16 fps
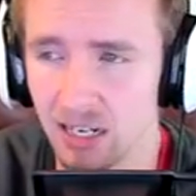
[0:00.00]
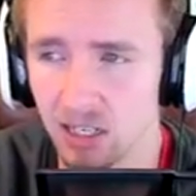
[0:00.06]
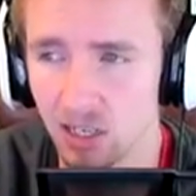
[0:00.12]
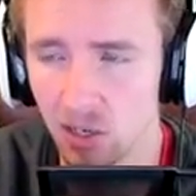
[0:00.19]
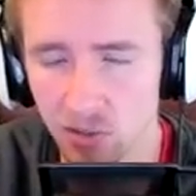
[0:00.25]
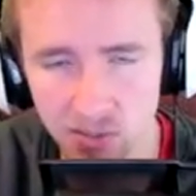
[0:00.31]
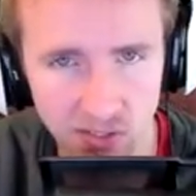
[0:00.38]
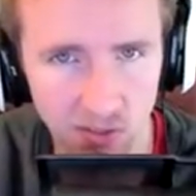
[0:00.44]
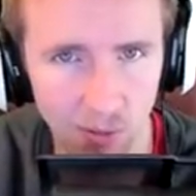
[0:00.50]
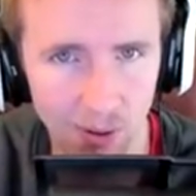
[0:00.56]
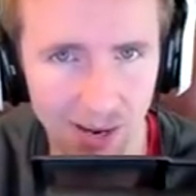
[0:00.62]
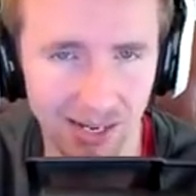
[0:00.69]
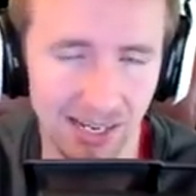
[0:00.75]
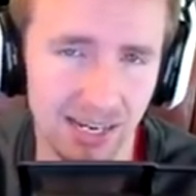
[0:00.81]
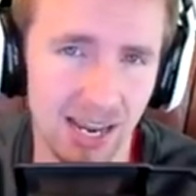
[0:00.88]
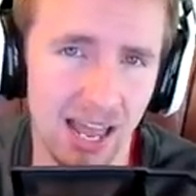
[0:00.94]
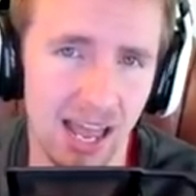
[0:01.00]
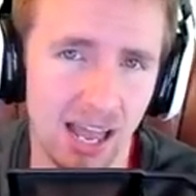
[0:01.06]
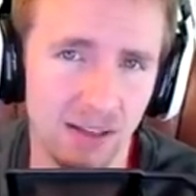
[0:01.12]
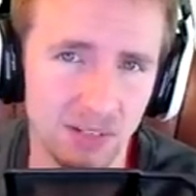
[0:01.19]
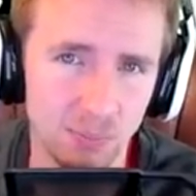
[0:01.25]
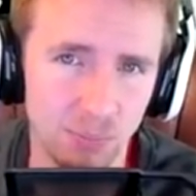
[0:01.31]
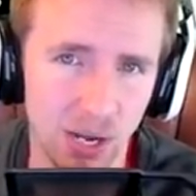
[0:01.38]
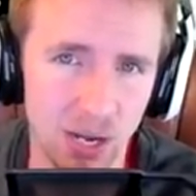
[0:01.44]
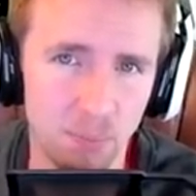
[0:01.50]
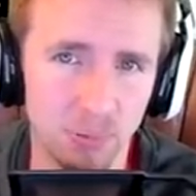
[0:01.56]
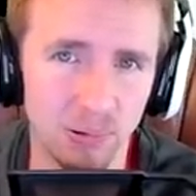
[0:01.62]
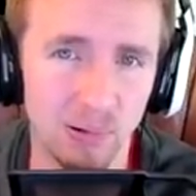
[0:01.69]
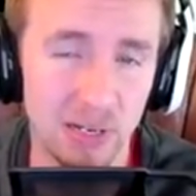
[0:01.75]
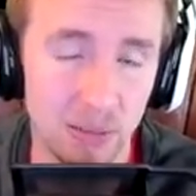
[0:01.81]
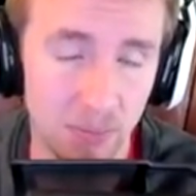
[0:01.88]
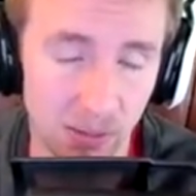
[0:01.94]
and consequently have to buy
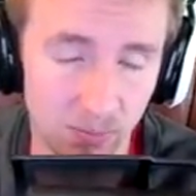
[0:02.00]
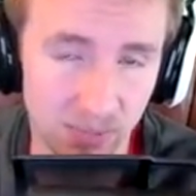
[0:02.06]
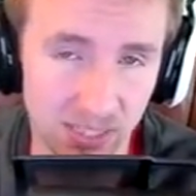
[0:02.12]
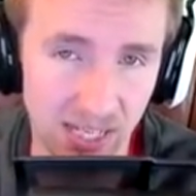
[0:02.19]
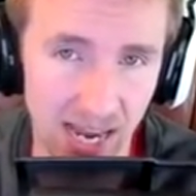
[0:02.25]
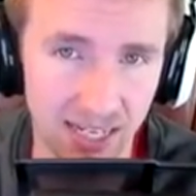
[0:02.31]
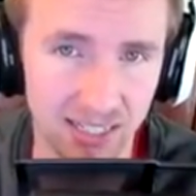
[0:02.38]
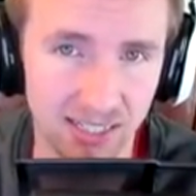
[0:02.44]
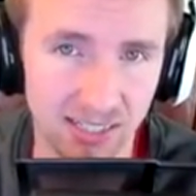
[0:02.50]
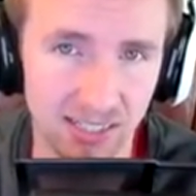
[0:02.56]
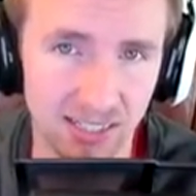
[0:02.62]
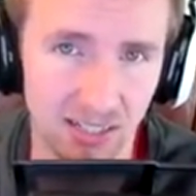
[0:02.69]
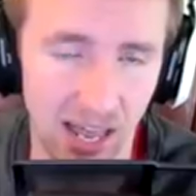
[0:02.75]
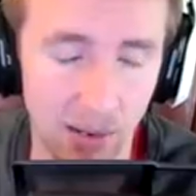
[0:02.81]
premium tanks